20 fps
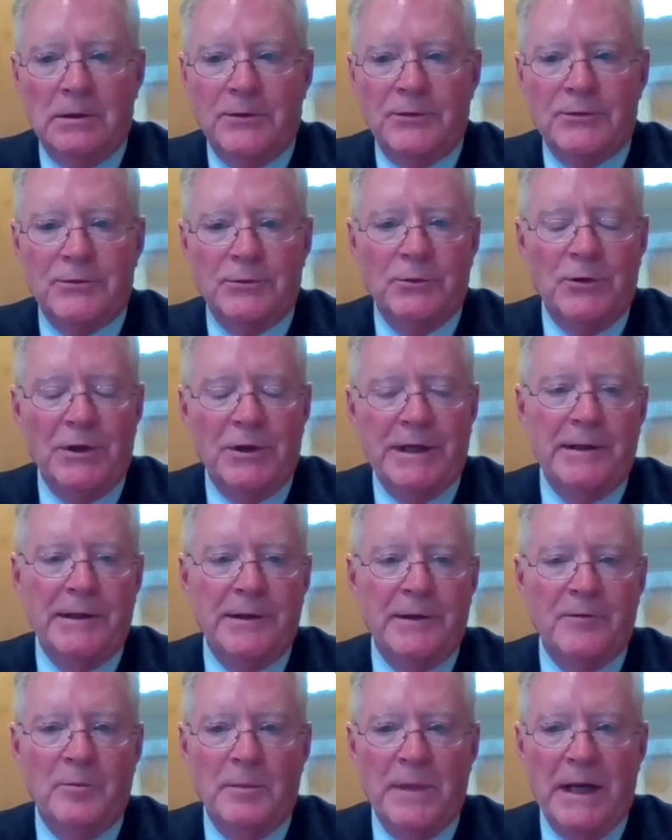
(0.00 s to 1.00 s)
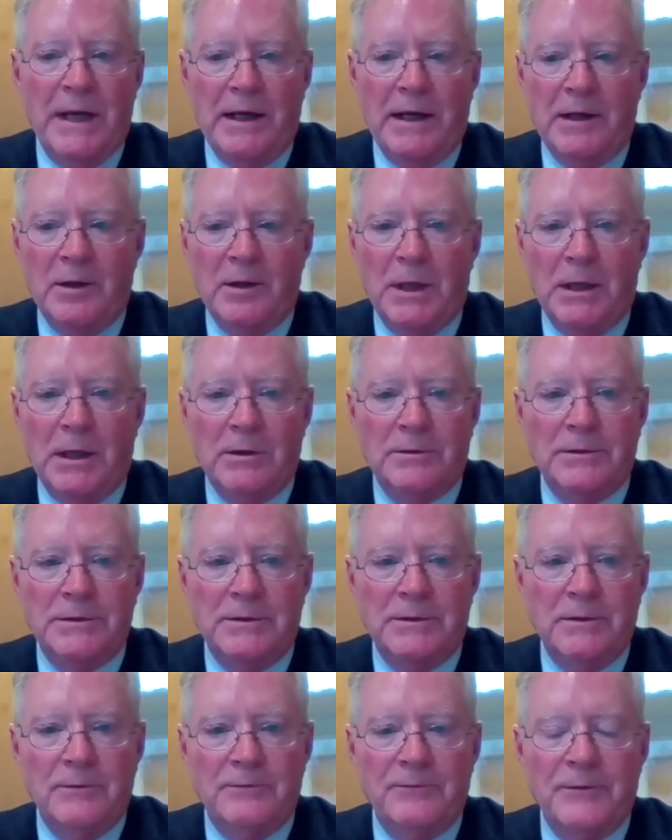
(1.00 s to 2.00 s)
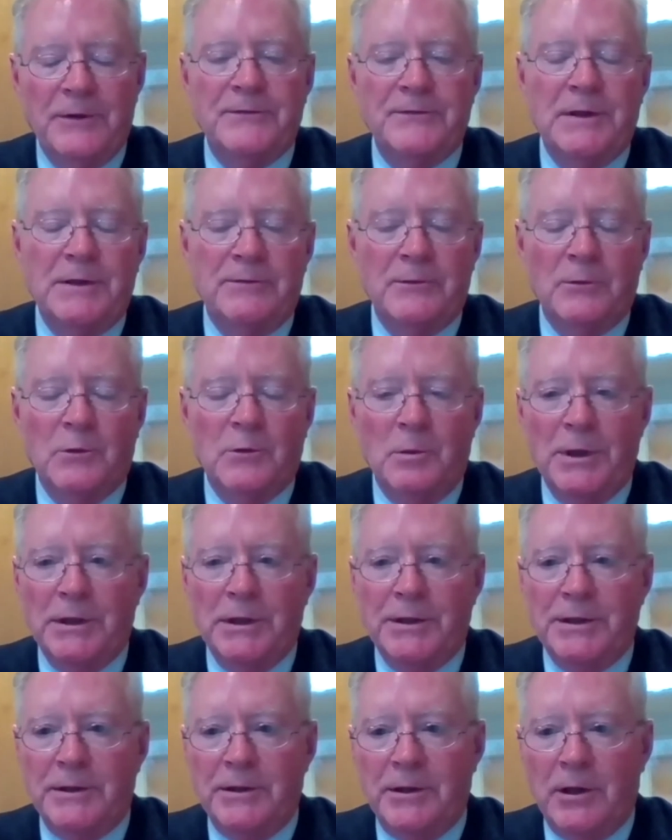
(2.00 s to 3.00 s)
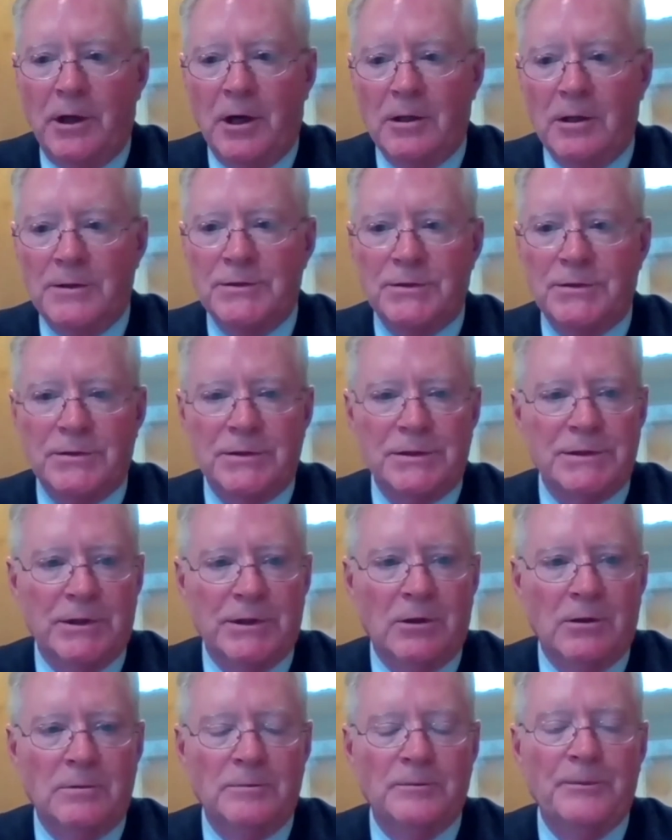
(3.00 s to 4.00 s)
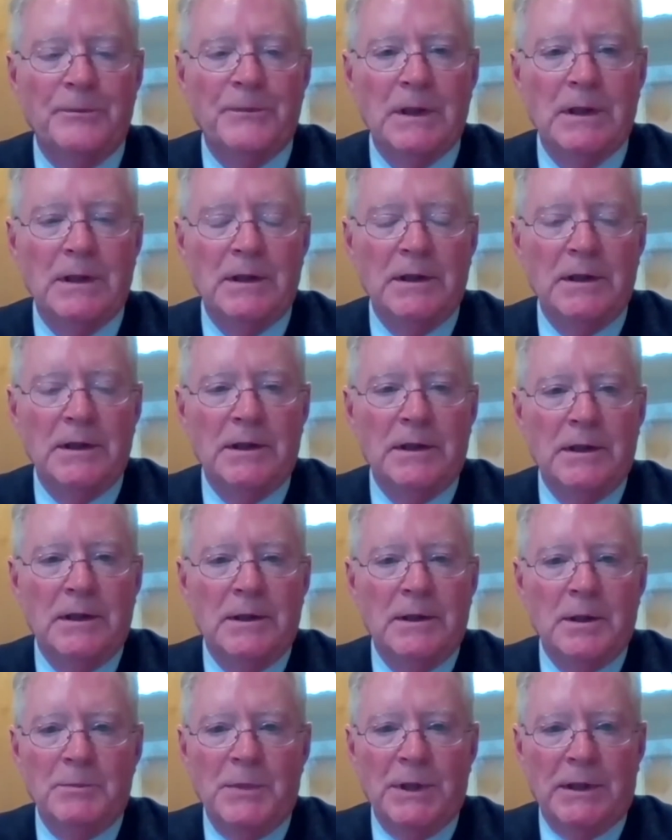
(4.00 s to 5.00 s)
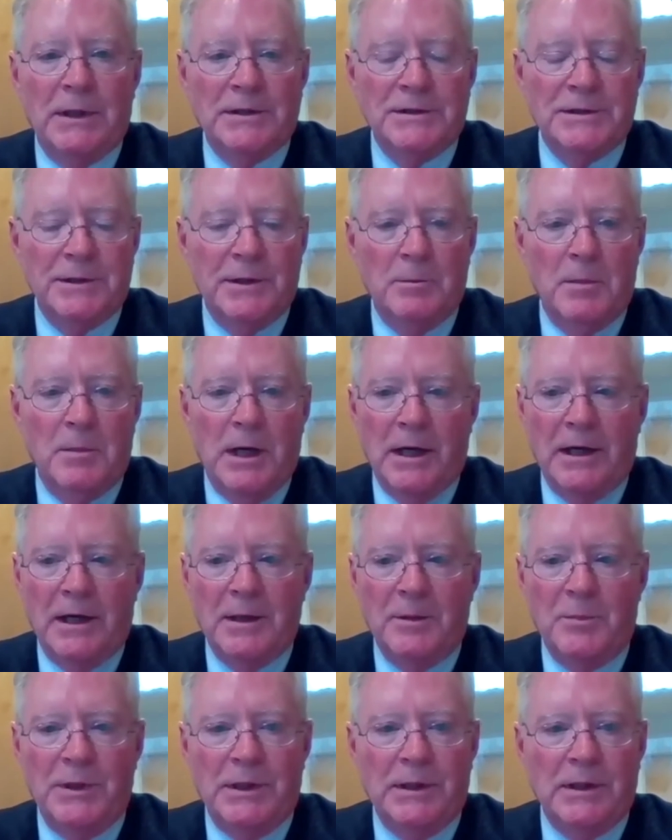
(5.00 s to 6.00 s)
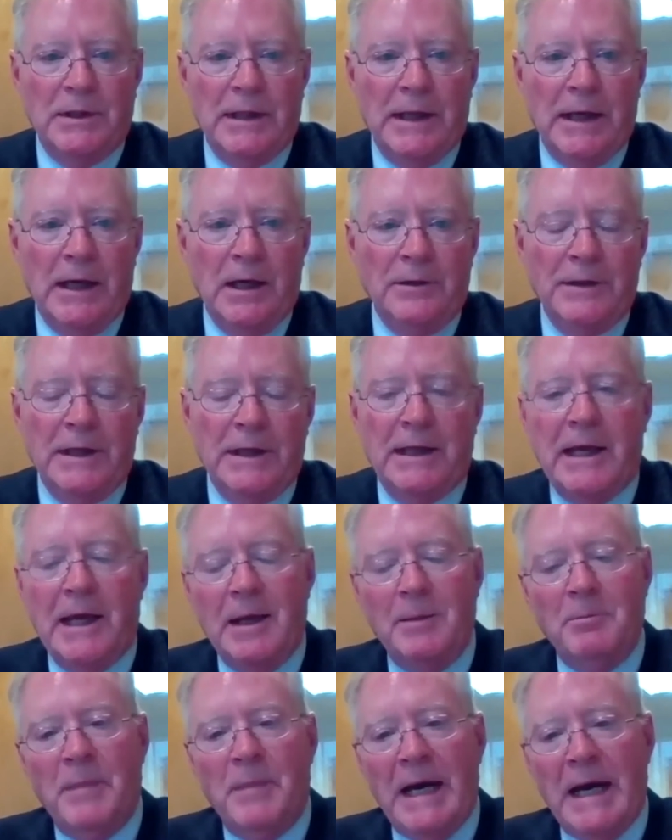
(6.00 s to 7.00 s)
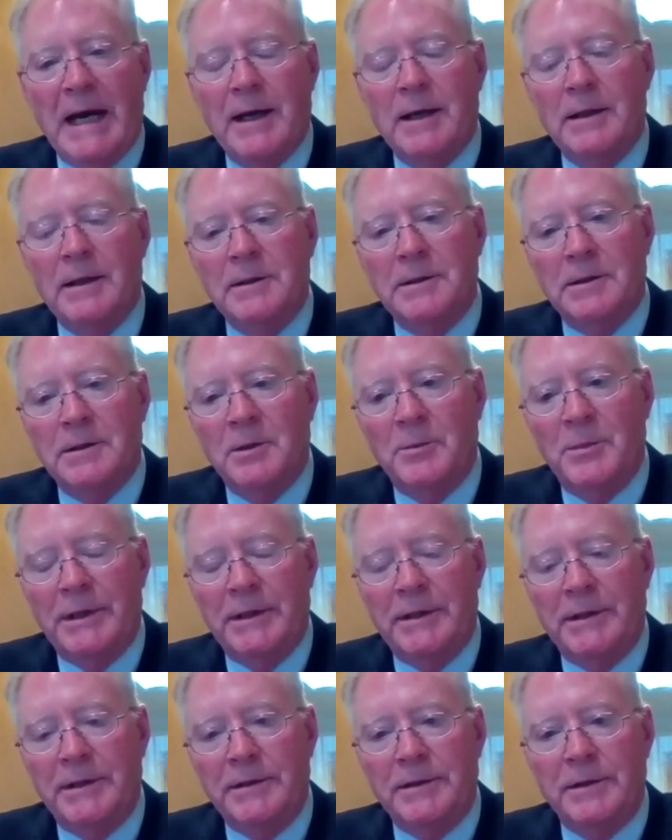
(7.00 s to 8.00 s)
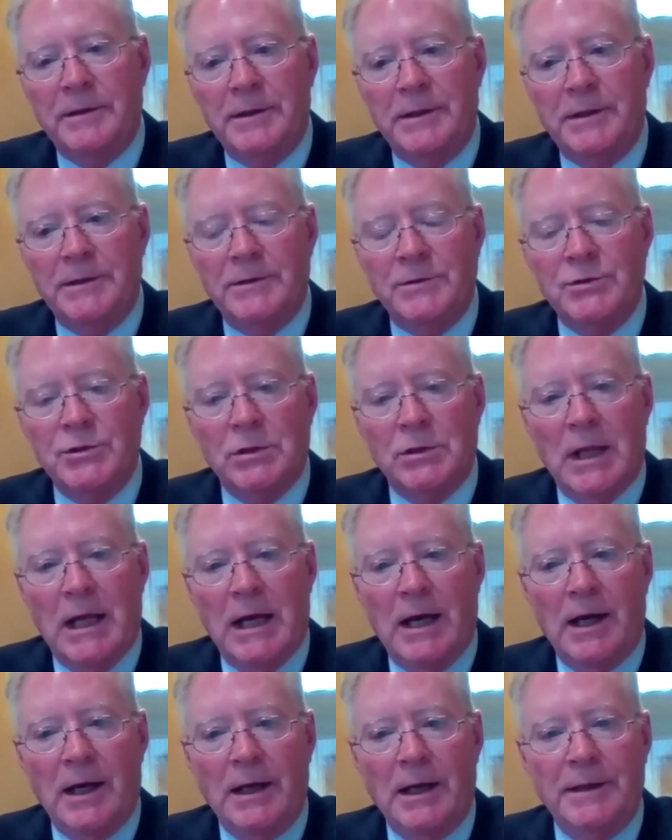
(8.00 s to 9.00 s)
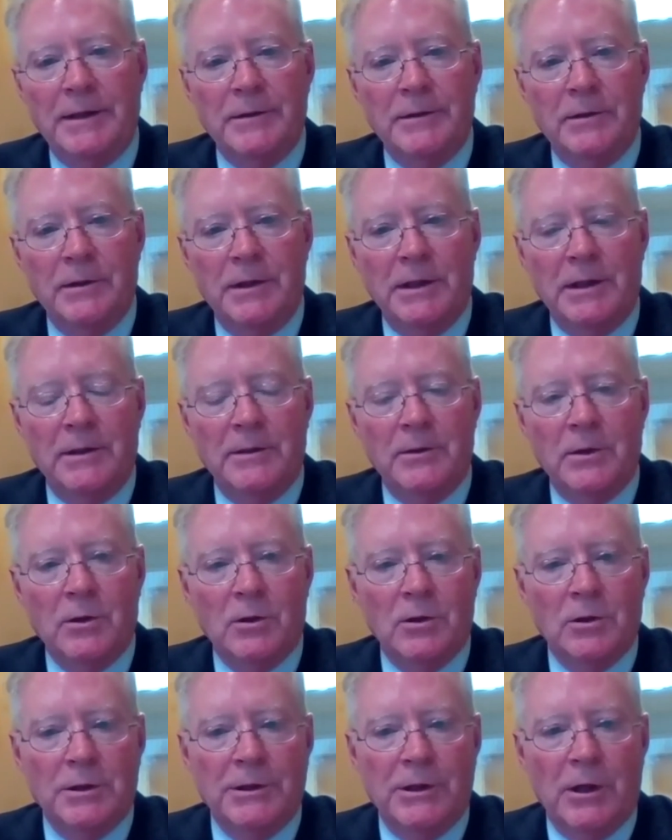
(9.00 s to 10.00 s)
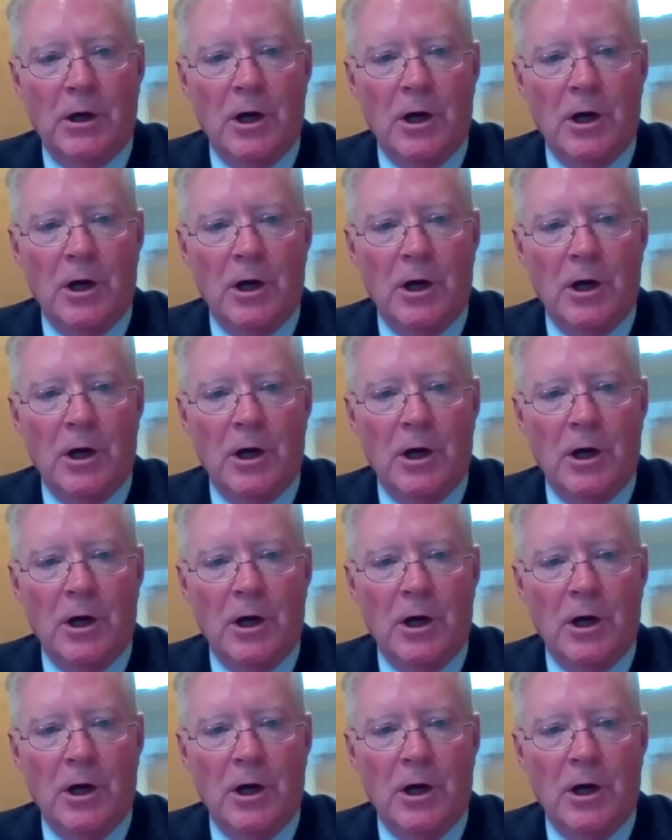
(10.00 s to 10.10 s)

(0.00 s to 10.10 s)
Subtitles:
through the end of May about $54 million or so because of the market being down. They came back a little bit in July and early